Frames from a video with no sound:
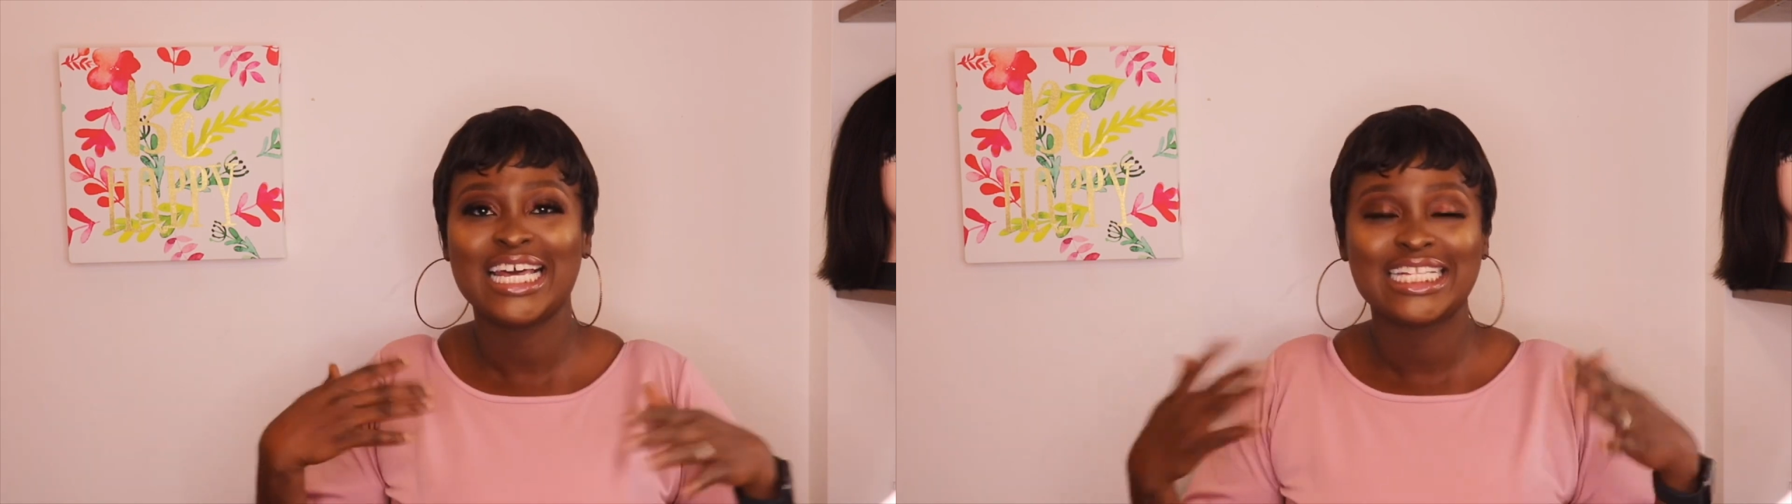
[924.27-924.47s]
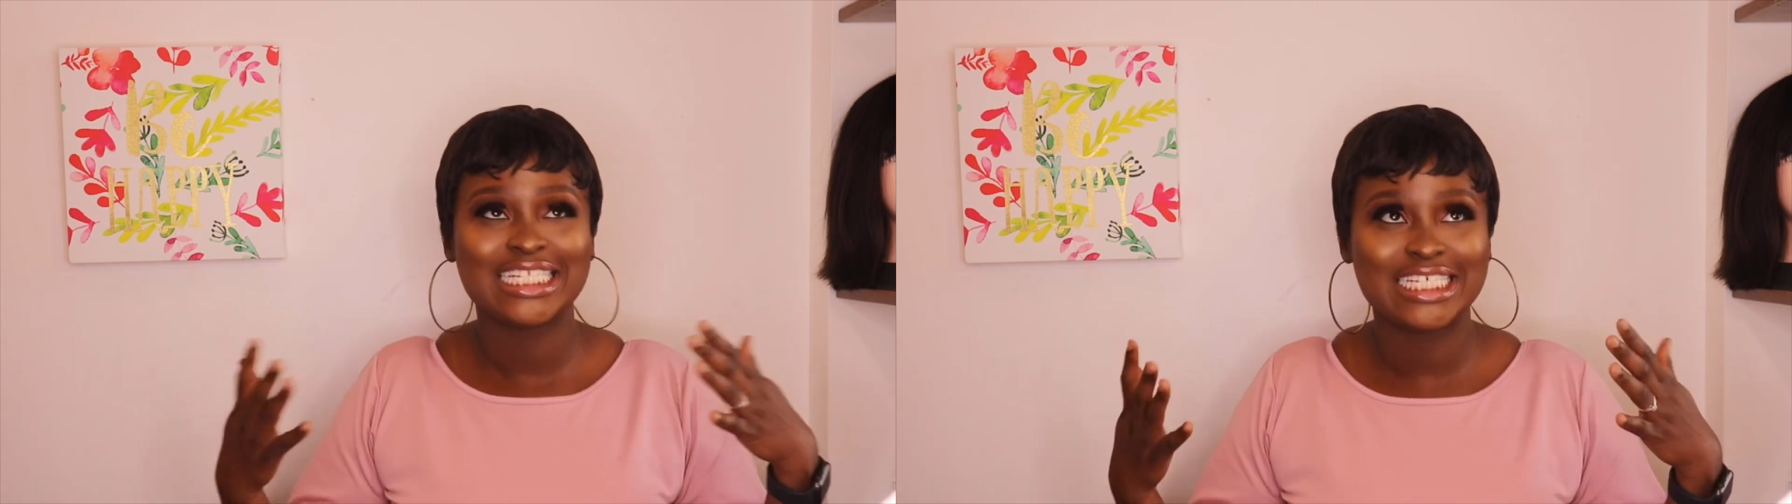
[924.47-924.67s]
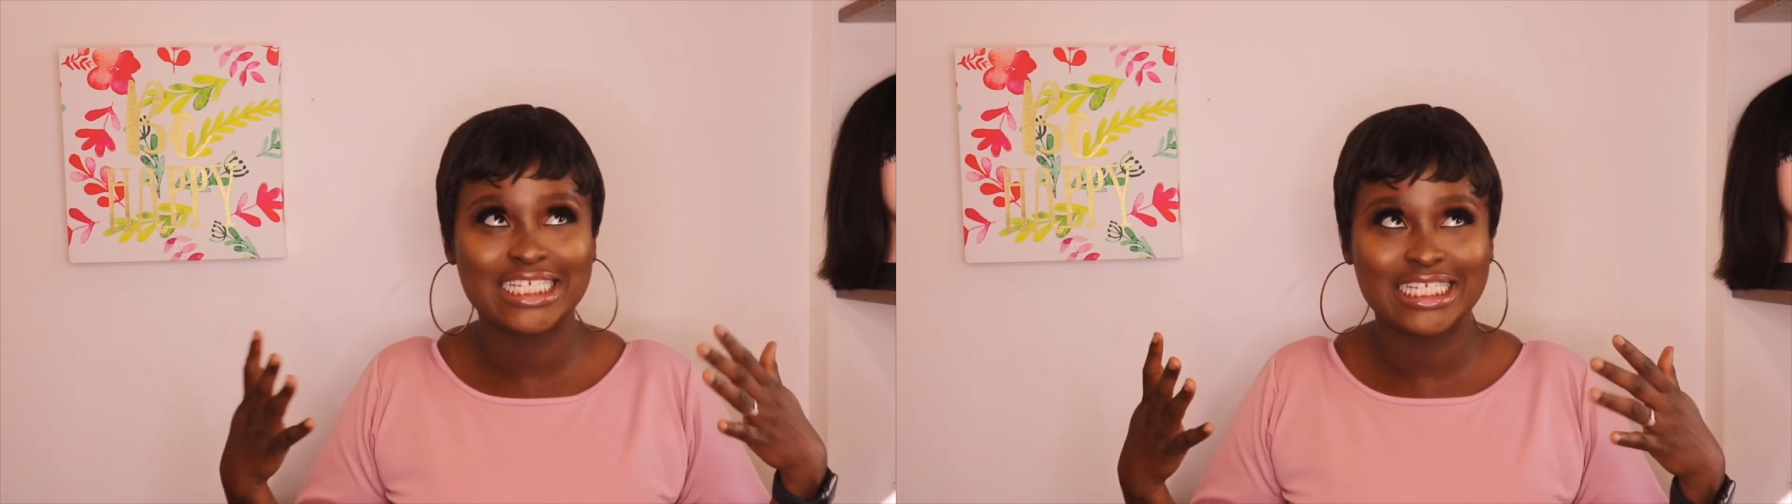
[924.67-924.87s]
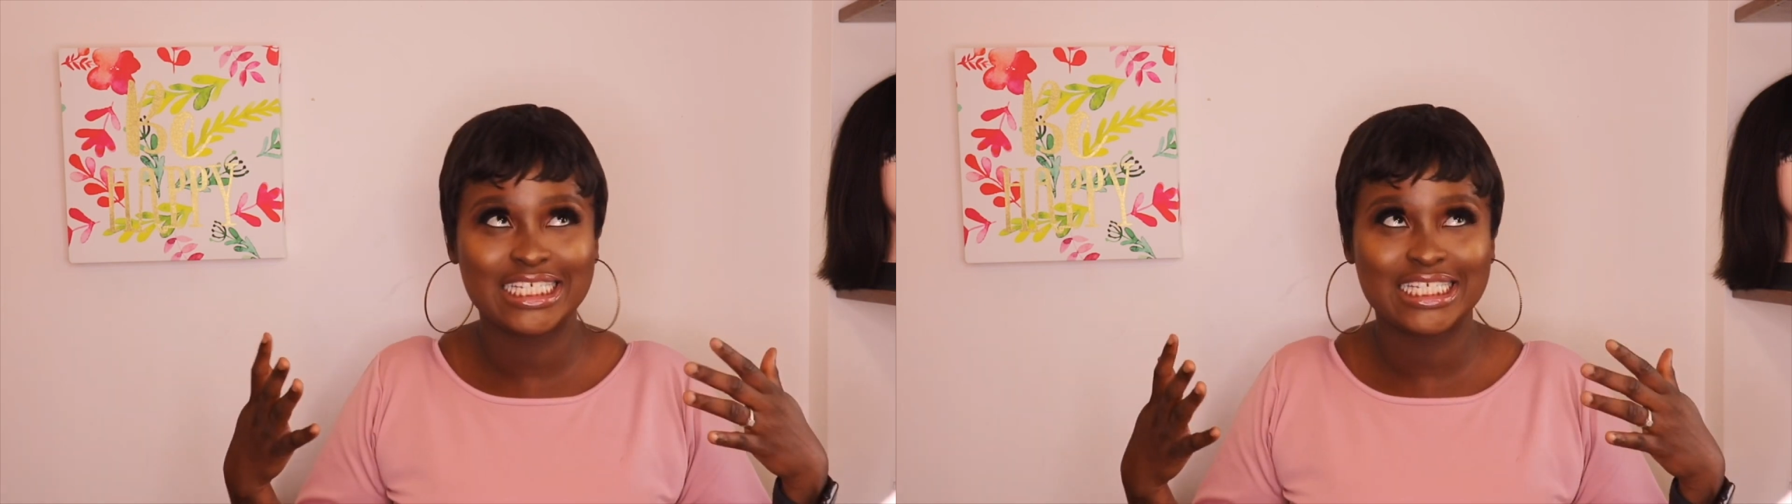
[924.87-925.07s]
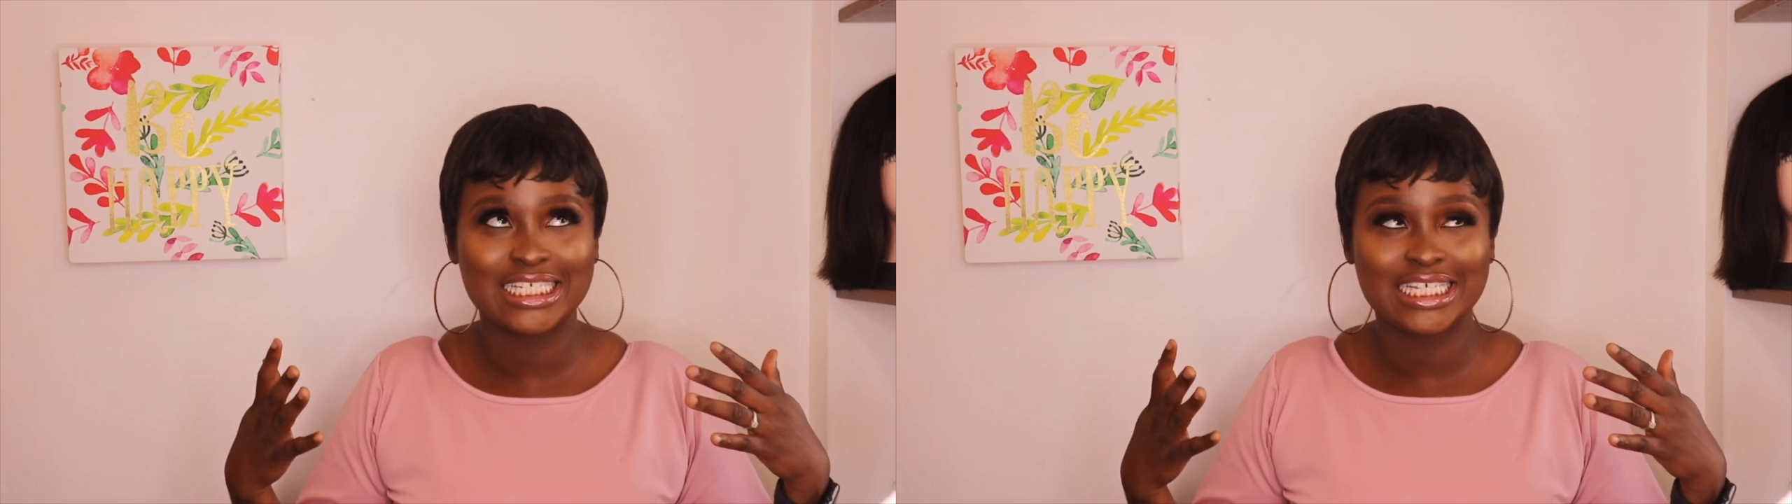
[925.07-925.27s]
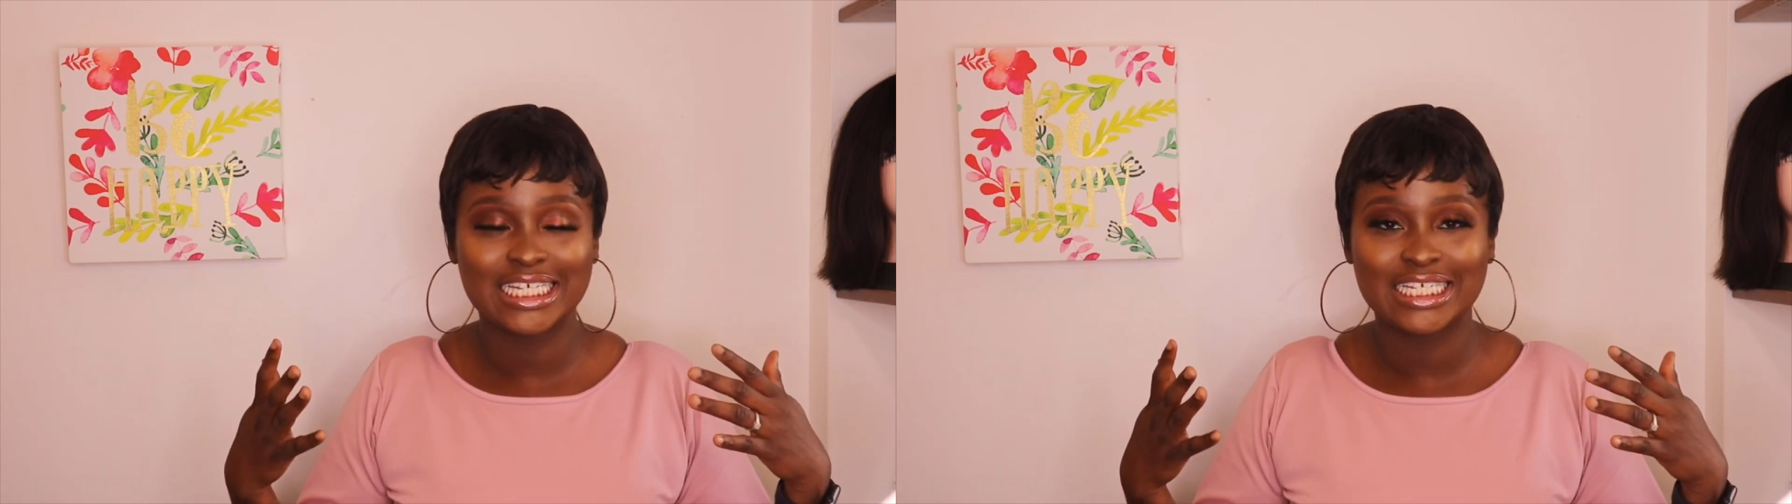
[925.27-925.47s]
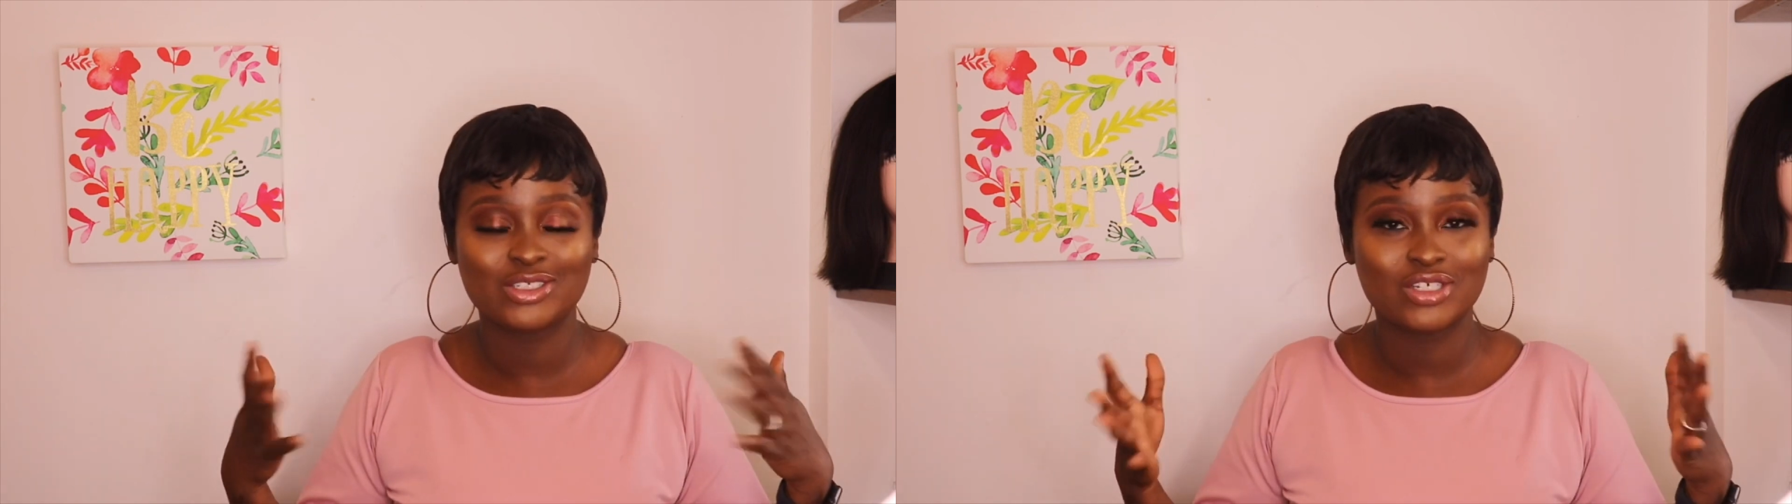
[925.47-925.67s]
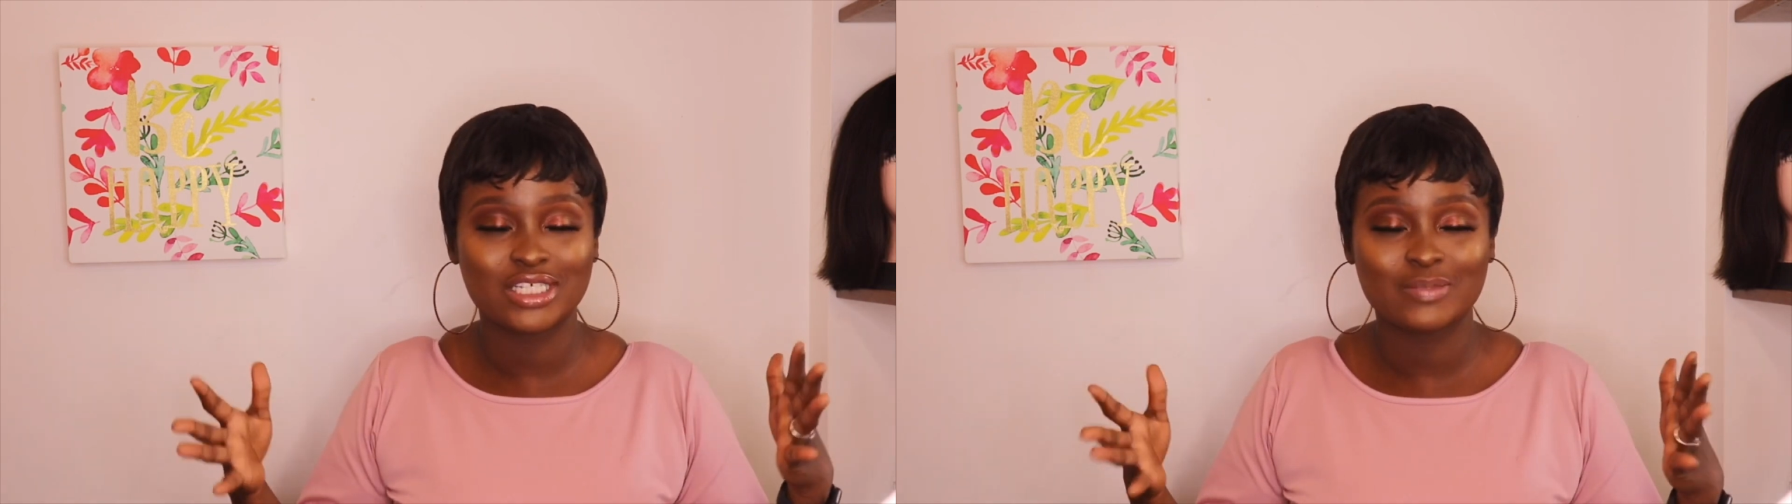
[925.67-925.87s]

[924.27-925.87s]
this is just